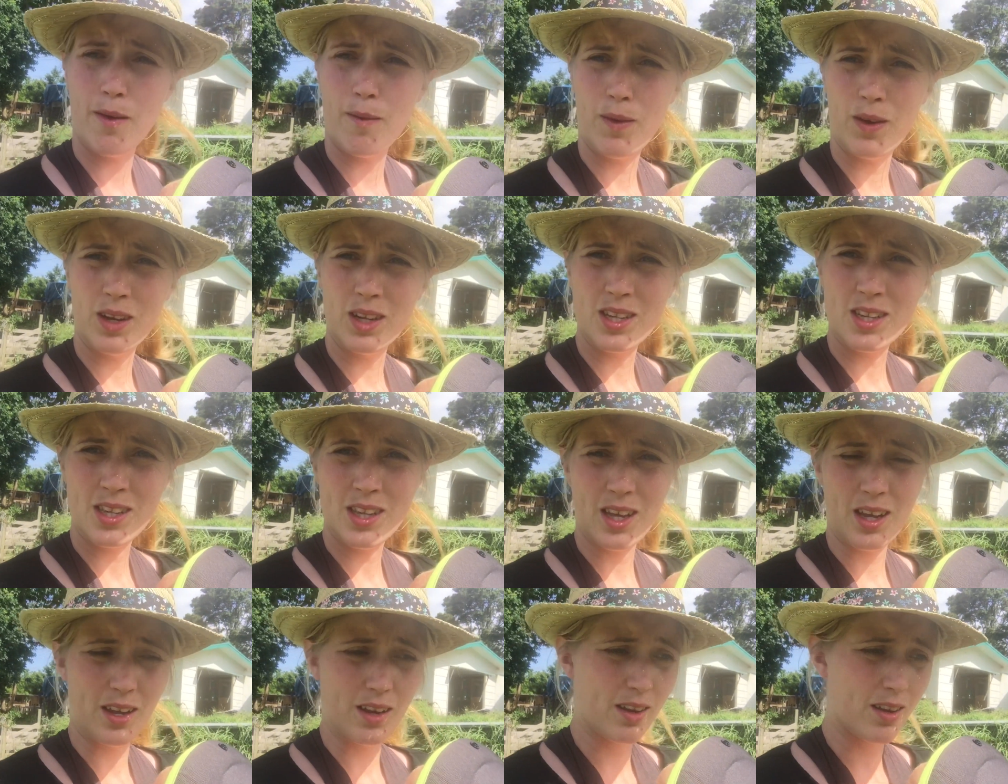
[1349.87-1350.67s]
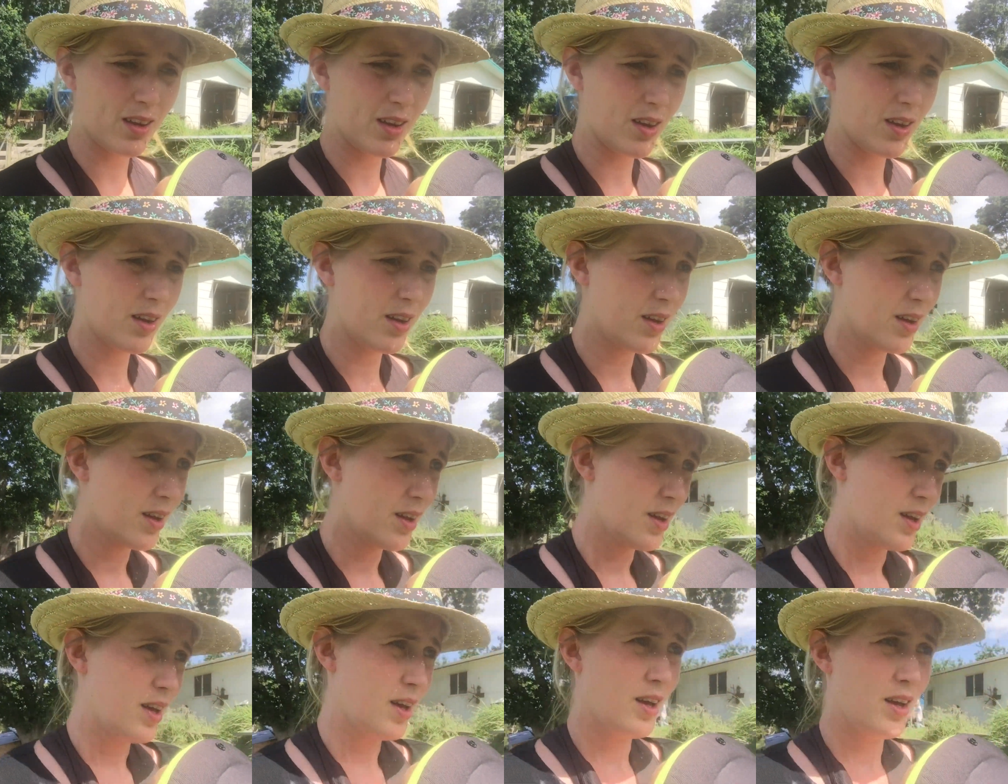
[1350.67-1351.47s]
want to sit.
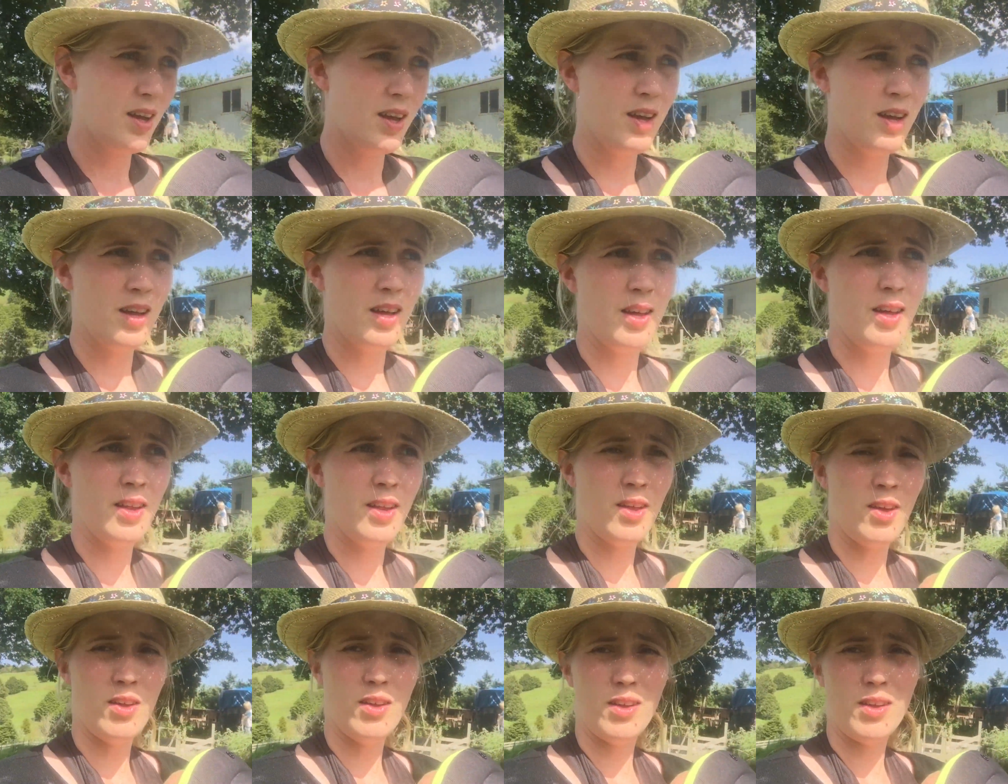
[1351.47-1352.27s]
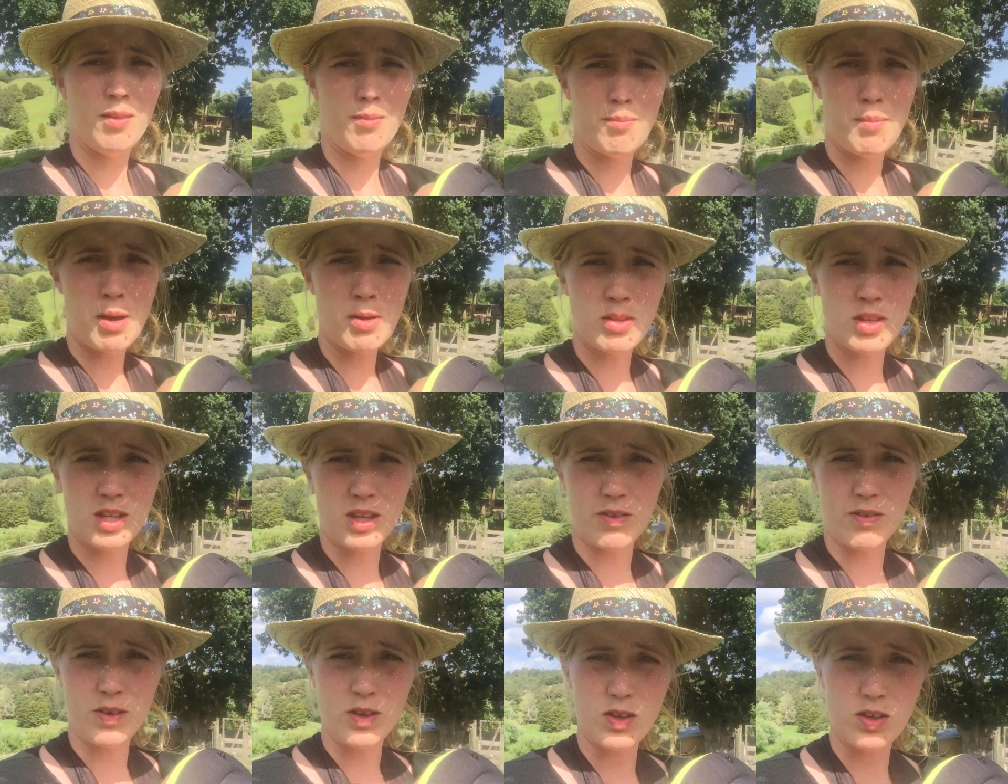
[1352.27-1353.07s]
Not the most
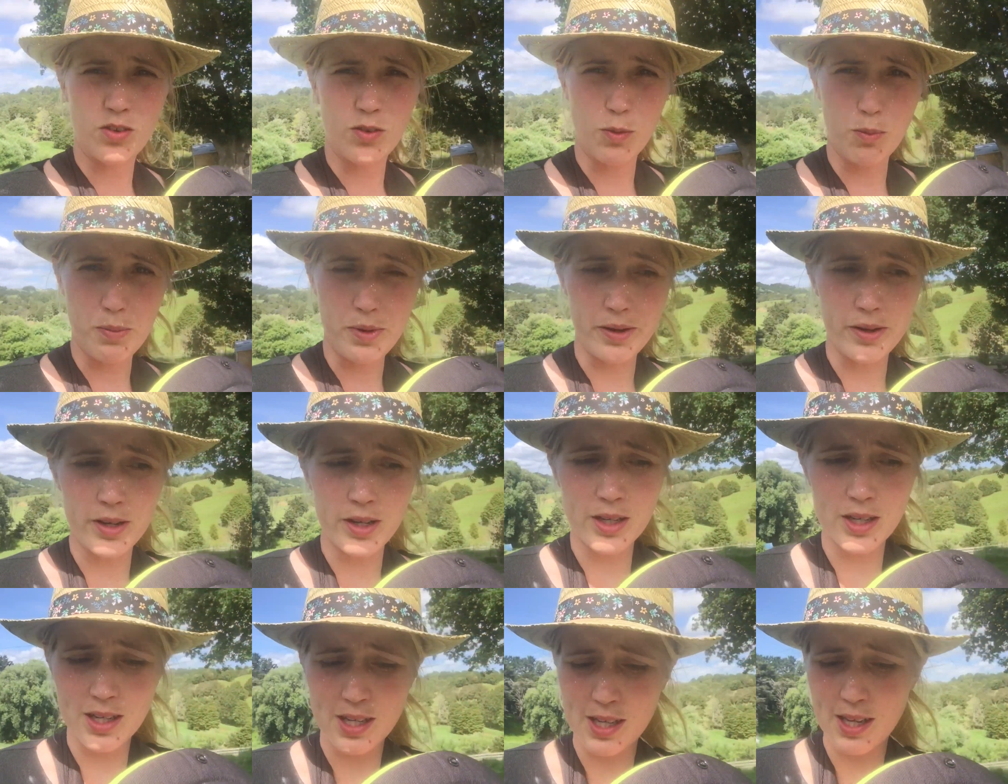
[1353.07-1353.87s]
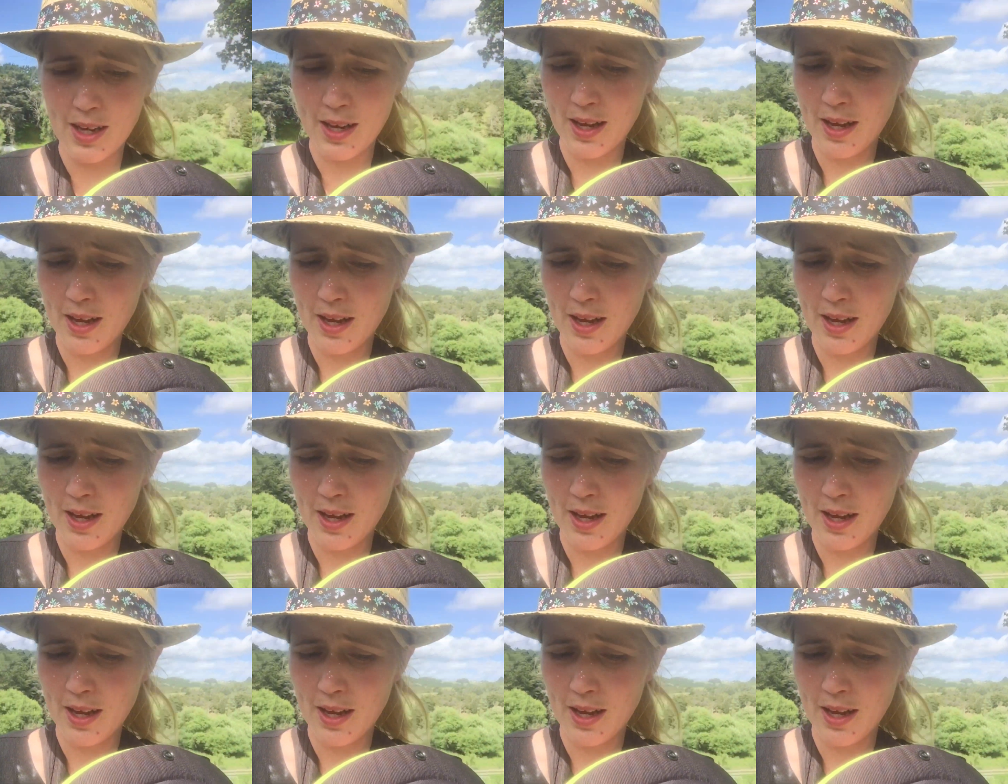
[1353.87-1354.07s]
of useful birds.